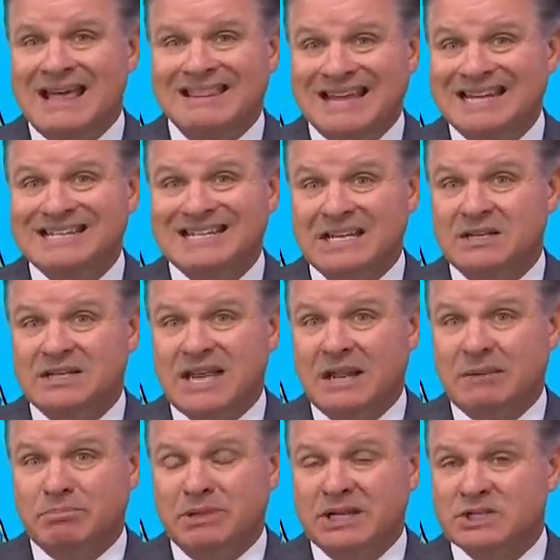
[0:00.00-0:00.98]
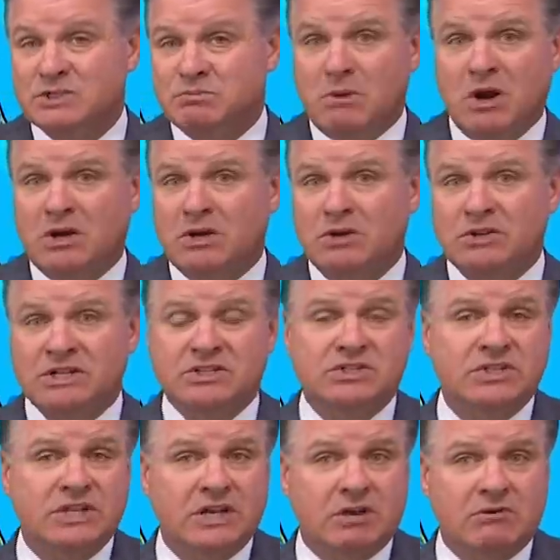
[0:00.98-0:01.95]
That didn't take place. Marco didn't
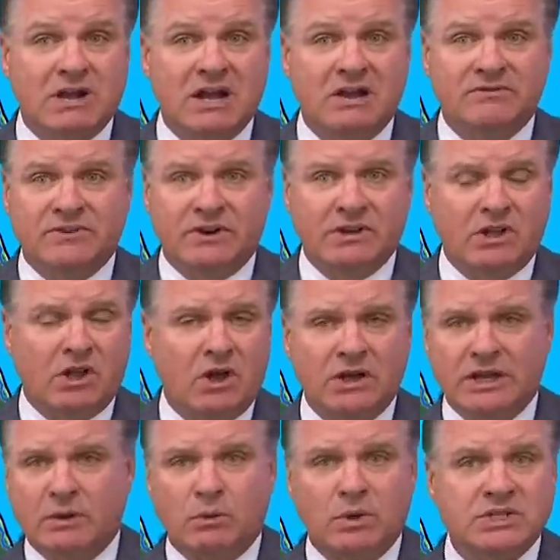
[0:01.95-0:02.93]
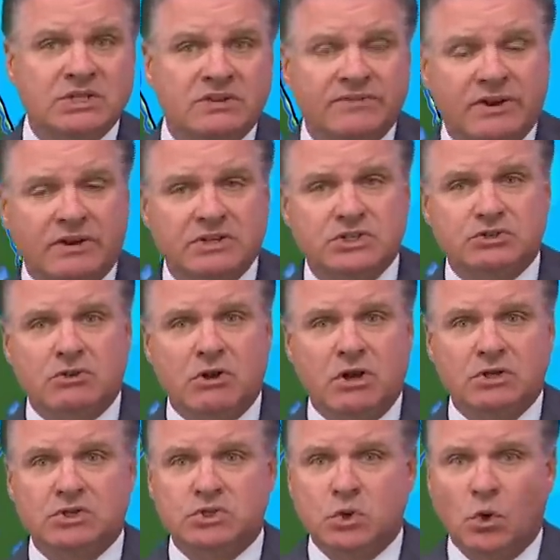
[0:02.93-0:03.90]
stick around very long, and it wasn't a very strong
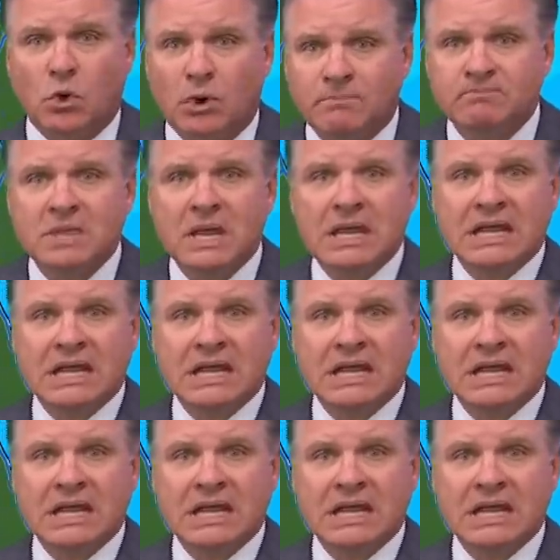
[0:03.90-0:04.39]
storm.